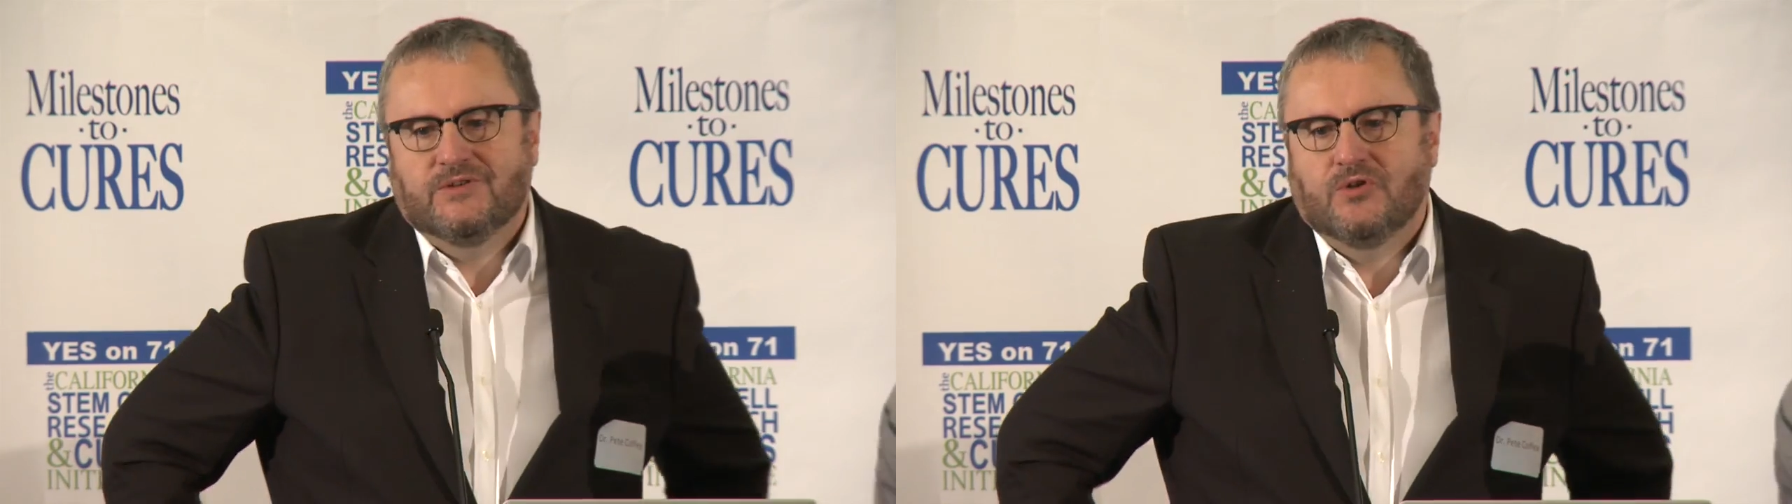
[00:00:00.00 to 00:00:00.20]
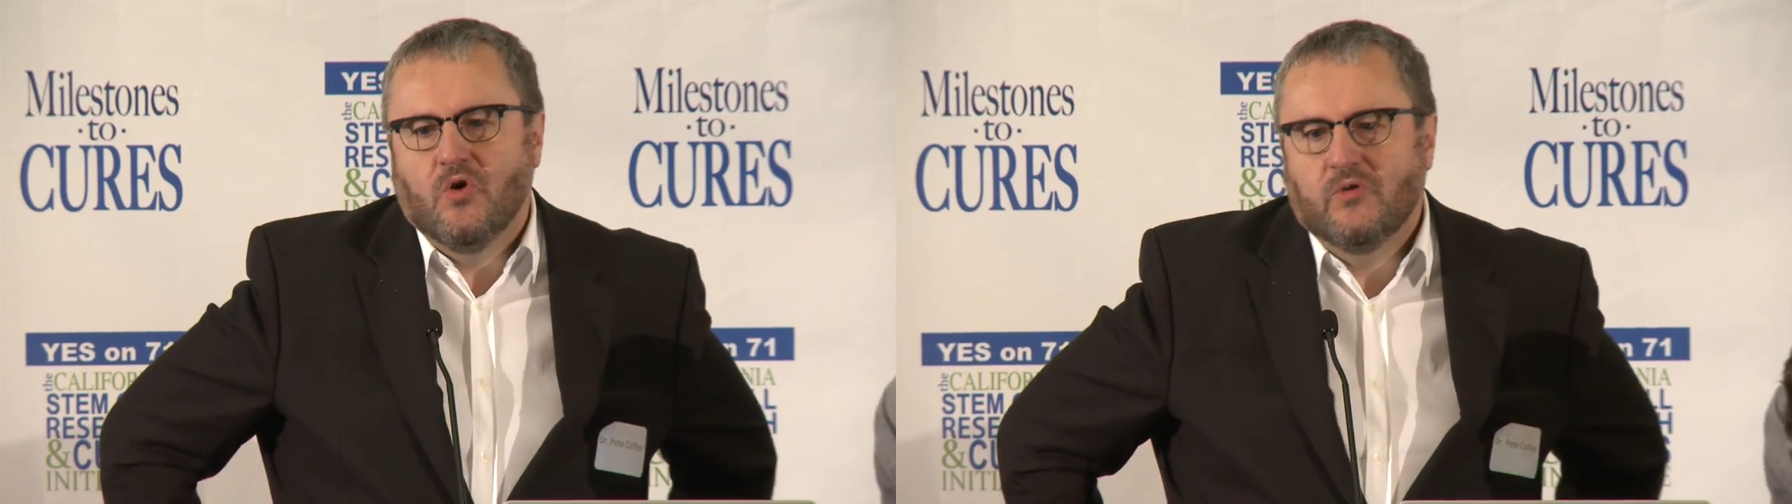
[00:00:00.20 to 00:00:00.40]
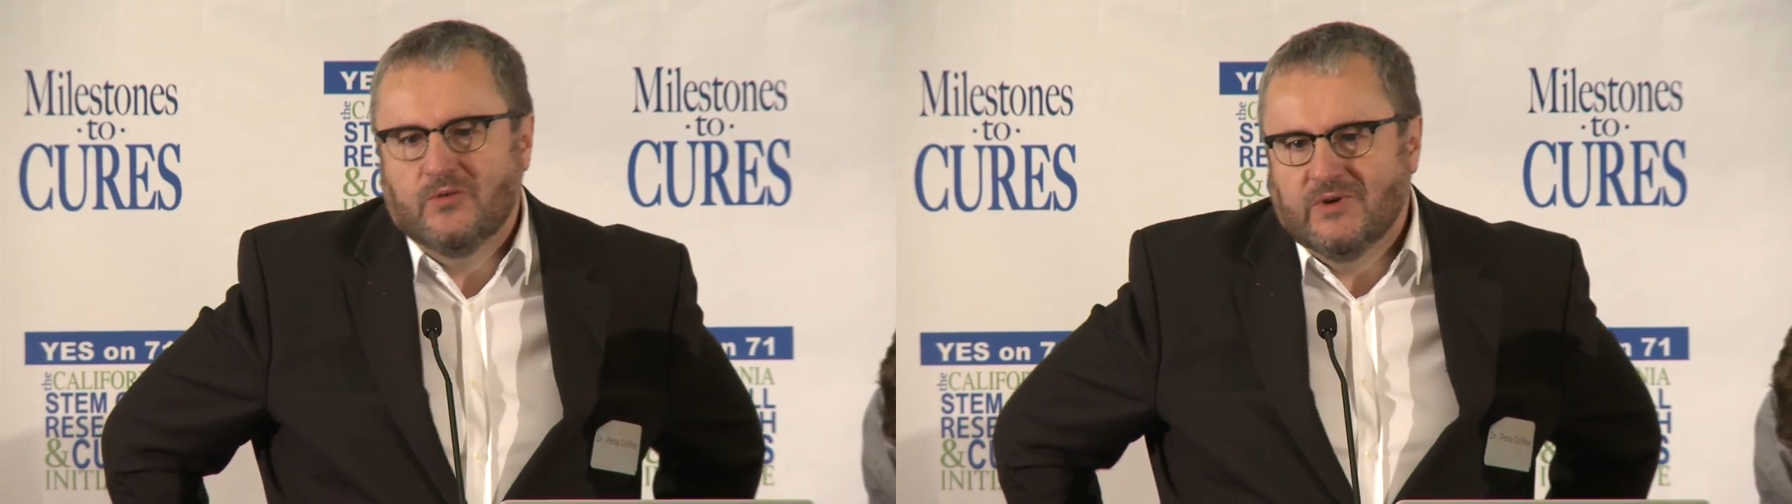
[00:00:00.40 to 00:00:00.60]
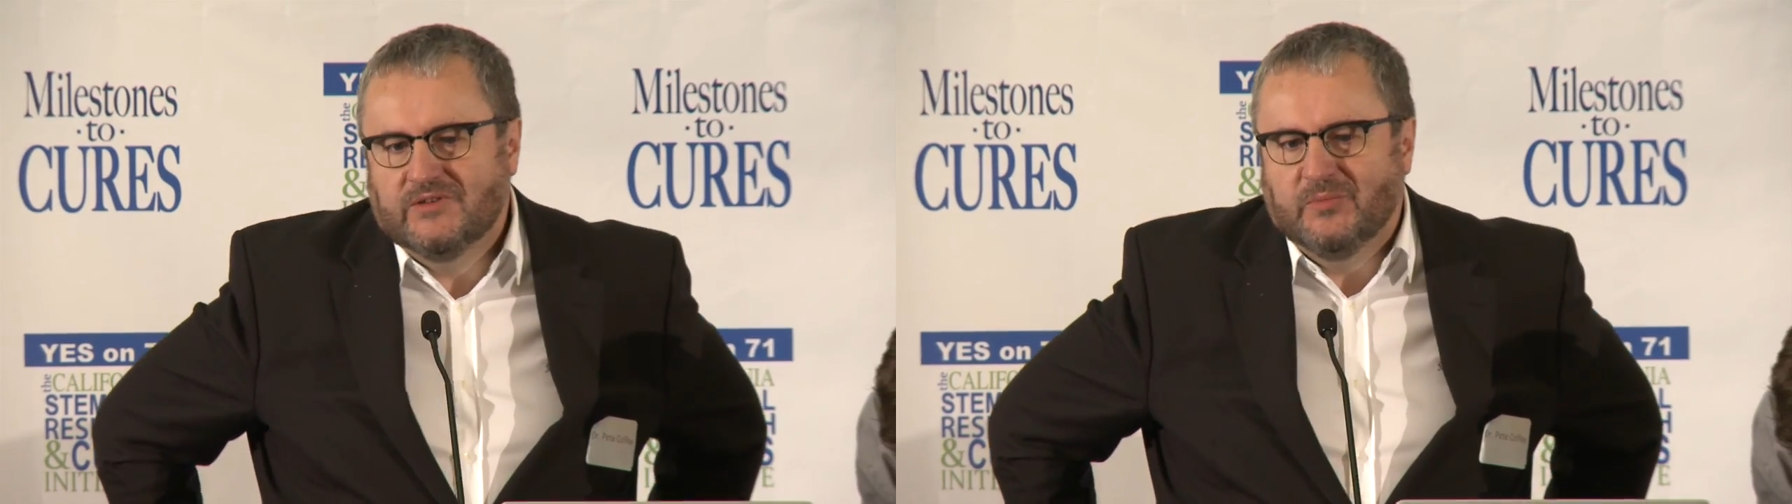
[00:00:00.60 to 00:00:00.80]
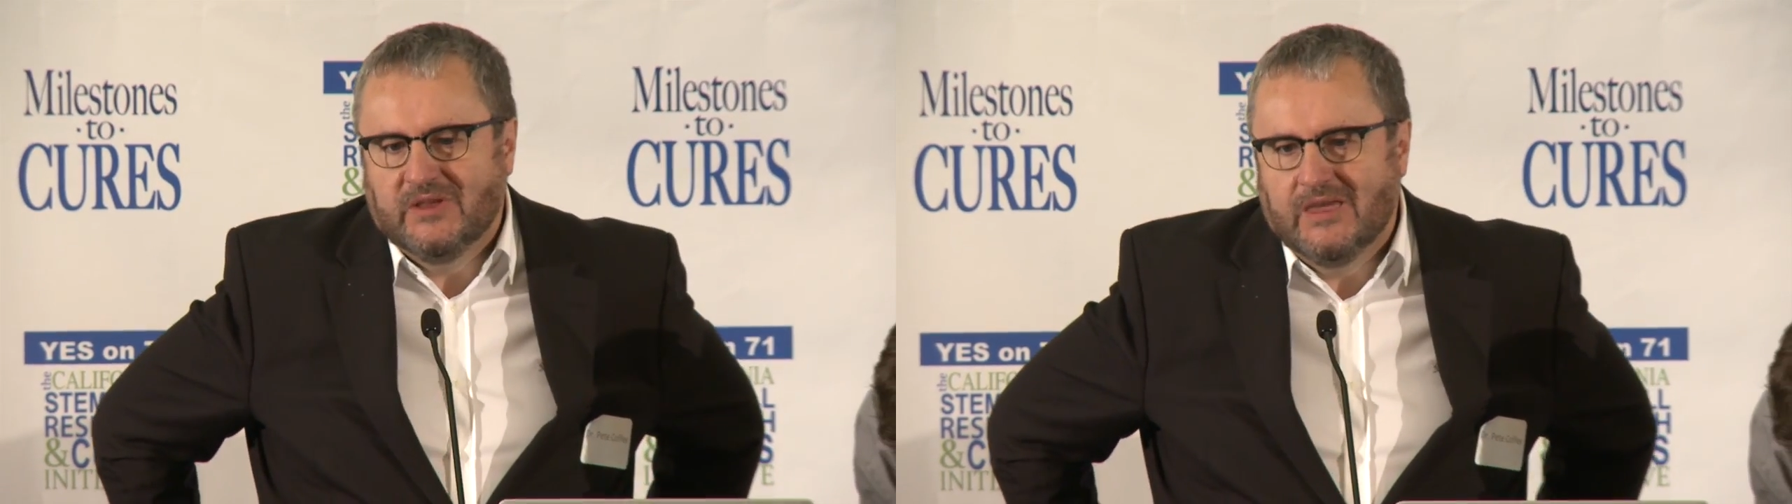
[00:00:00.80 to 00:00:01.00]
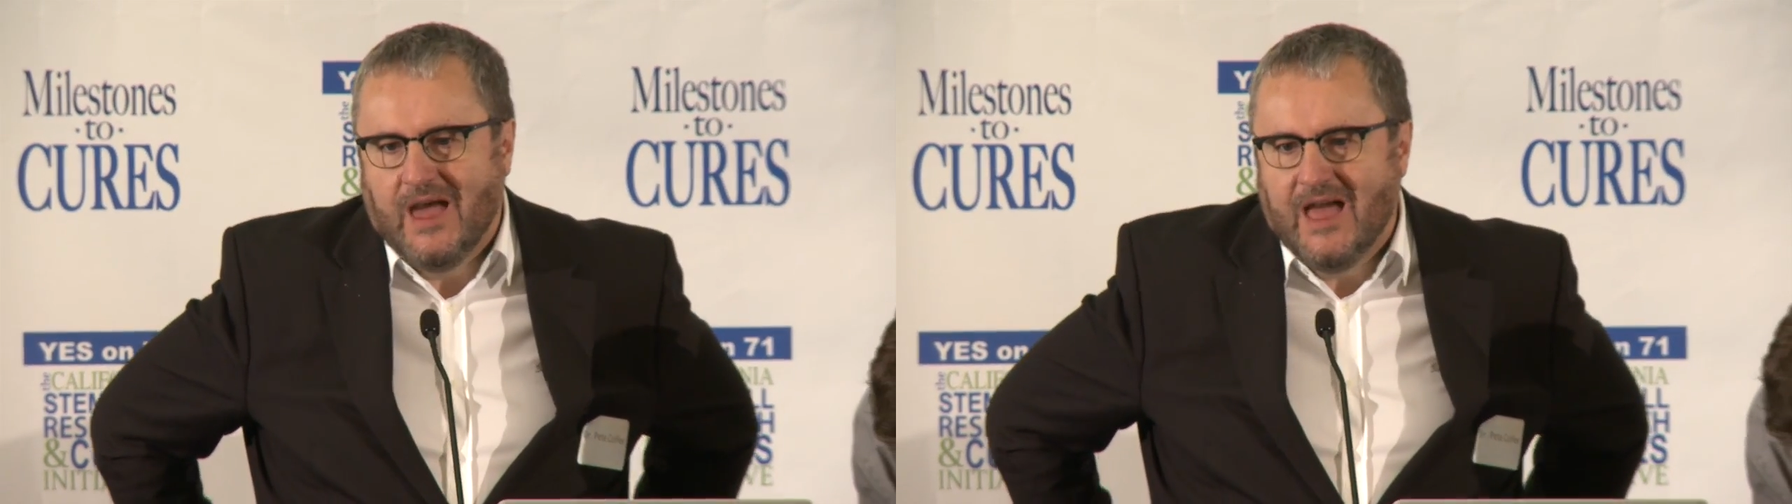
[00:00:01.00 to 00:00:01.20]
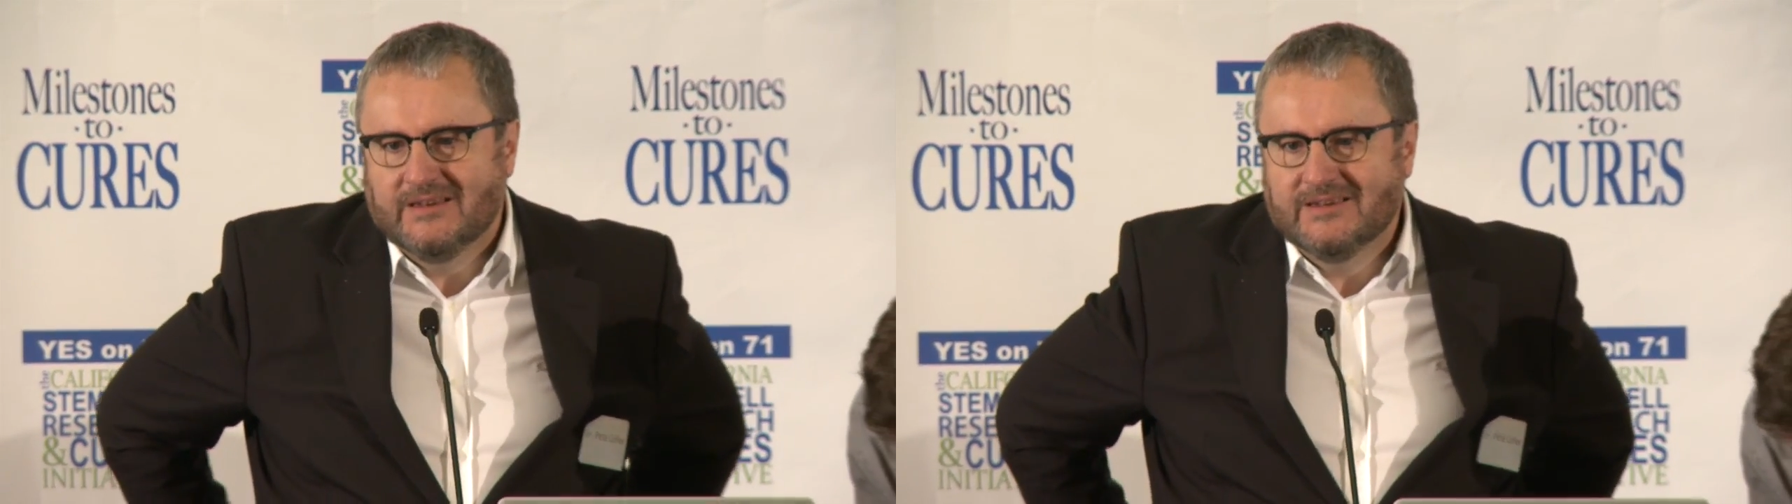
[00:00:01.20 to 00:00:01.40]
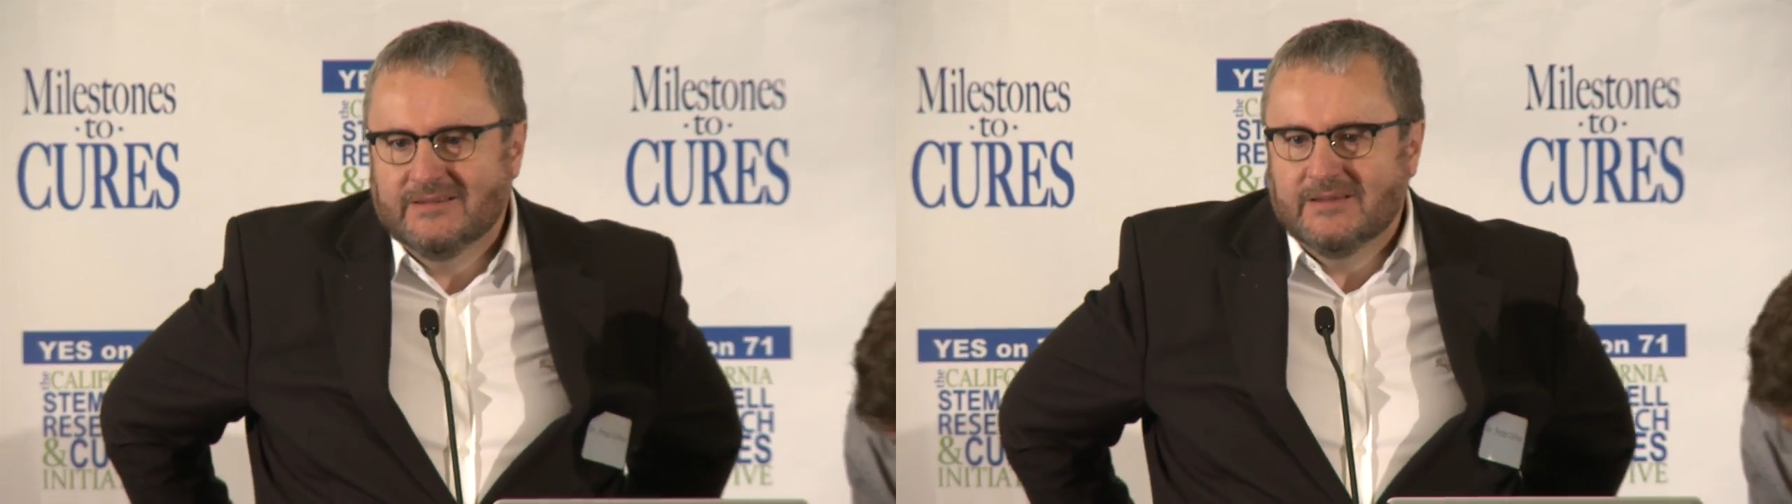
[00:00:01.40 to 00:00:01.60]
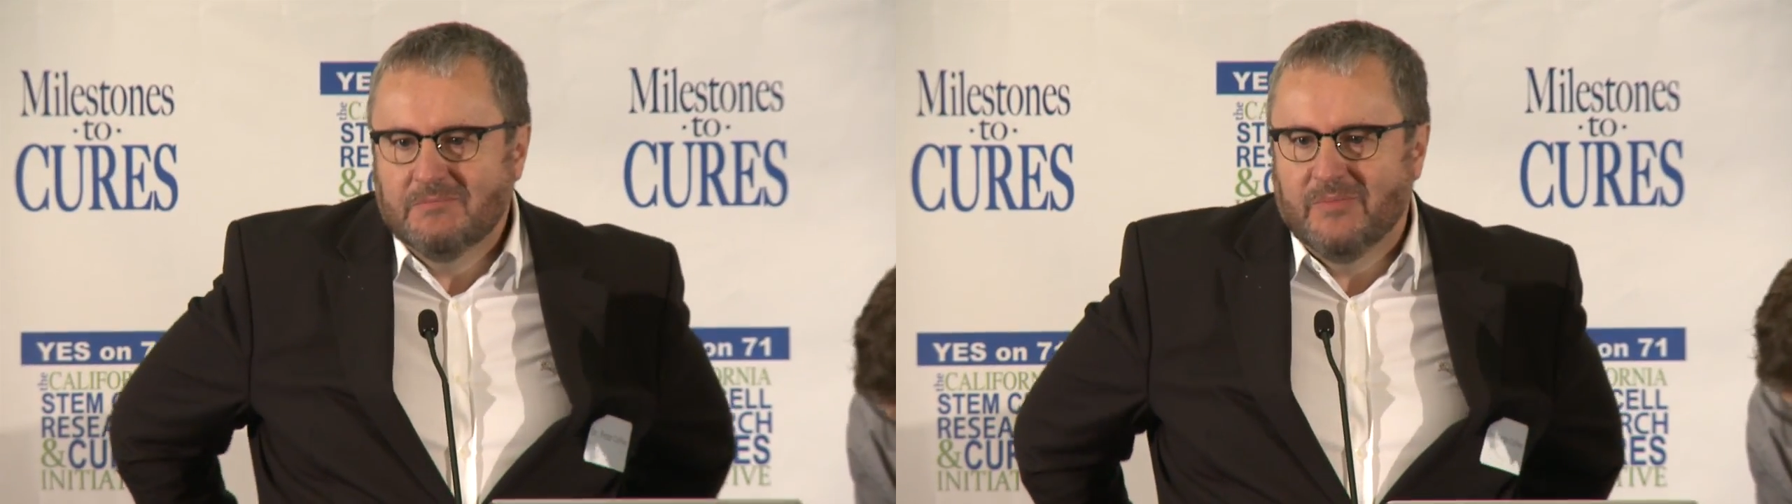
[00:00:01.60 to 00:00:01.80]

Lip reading: a story which began